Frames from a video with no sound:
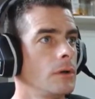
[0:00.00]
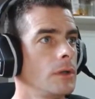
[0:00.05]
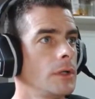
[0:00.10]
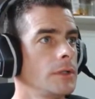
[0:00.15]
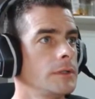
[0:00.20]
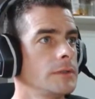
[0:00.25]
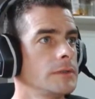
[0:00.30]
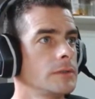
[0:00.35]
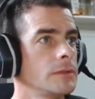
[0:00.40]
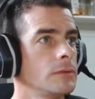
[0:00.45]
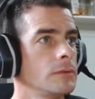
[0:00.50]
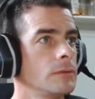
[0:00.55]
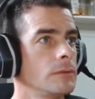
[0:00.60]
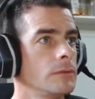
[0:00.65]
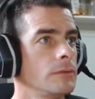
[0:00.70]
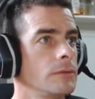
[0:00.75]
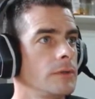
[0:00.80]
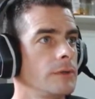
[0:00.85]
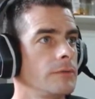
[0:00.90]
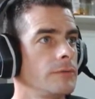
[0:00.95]
let's go
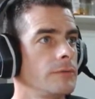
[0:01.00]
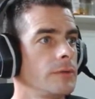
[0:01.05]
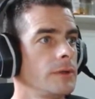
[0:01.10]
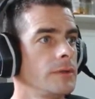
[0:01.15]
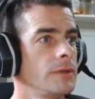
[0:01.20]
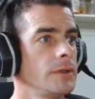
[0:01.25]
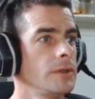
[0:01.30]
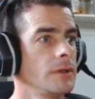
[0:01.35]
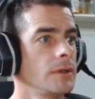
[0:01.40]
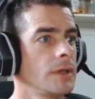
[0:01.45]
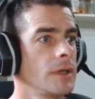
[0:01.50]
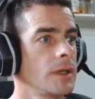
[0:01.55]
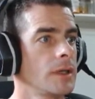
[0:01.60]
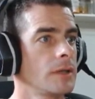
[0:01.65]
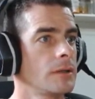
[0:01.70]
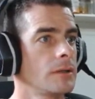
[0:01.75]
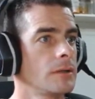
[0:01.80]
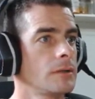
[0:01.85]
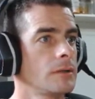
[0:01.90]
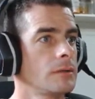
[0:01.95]
on Death Stranding
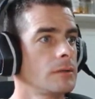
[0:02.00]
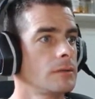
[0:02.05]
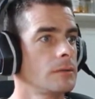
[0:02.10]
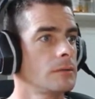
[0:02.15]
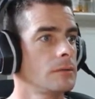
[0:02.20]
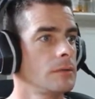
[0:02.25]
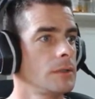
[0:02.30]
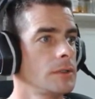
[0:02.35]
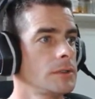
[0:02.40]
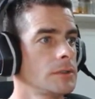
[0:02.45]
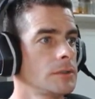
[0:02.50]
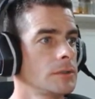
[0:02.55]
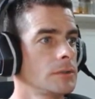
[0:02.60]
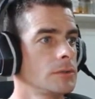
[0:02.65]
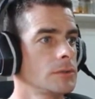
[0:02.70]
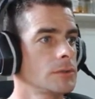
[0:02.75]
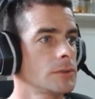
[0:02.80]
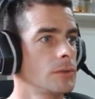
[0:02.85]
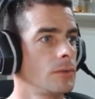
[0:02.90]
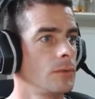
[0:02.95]
again. Let's
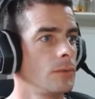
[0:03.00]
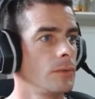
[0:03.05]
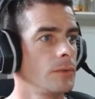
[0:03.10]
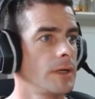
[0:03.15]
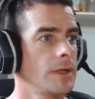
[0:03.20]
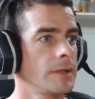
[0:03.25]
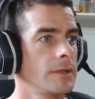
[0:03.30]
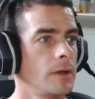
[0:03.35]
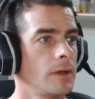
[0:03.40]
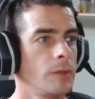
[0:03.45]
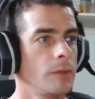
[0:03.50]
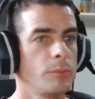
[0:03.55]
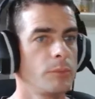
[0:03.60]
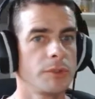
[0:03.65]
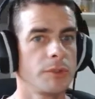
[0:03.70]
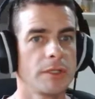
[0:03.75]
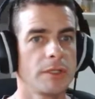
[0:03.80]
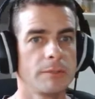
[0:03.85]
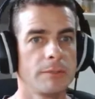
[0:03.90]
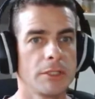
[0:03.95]
just call that
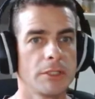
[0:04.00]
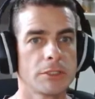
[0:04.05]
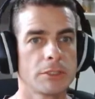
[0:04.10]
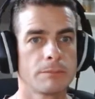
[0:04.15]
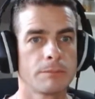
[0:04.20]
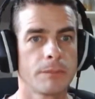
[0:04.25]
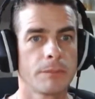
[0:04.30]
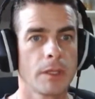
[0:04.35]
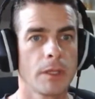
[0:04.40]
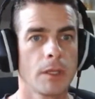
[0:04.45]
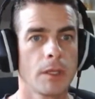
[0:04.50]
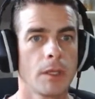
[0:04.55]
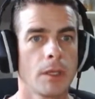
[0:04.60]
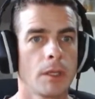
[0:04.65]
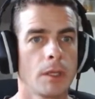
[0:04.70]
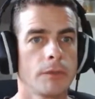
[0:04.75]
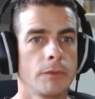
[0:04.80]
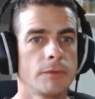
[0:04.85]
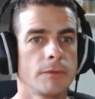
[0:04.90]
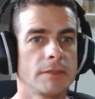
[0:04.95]
output image
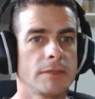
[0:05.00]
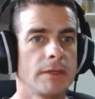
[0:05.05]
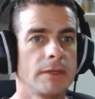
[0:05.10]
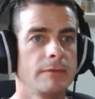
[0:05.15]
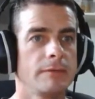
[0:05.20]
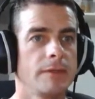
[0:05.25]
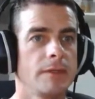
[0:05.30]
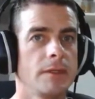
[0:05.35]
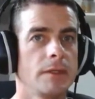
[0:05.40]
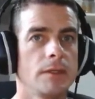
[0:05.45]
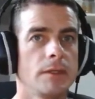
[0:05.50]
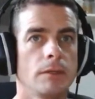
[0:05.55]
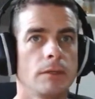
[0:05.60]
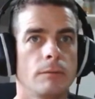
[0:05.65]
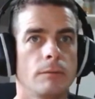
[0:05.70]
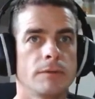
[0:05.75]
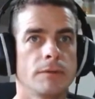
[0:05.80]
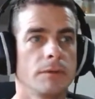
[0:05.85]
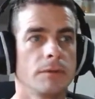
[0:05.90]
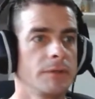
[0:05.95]
to save the
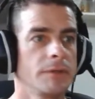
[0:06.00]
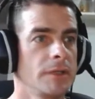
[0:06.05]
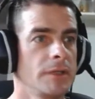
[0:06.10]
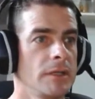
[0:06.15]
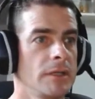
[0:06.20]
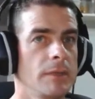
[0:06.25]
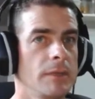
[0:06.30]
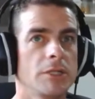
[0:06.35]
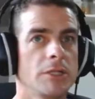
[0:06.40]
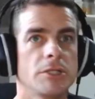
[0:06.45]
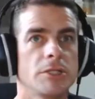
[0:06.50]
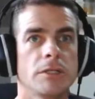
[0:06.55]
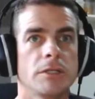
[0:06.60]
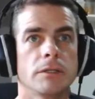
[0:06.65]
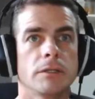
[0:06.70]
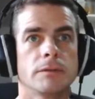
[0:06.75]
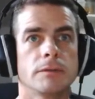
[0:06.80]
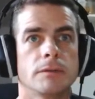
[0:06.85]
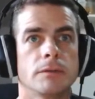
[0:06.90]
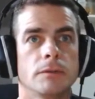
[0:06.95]
resulting image
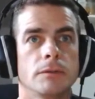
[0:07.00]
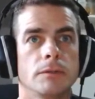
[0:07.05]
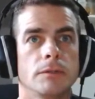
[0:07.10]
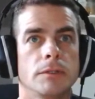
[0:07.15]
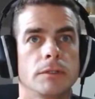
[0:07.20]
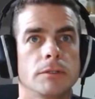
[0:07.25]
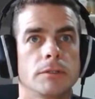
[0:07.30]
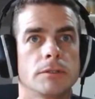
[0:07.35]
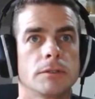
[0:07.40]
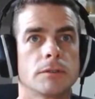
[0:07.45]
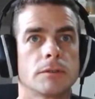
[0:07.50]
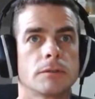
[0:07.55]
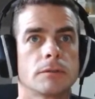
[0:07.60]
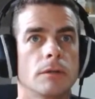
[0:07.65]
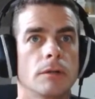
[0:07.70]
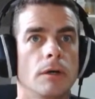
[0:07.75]
here. So you can just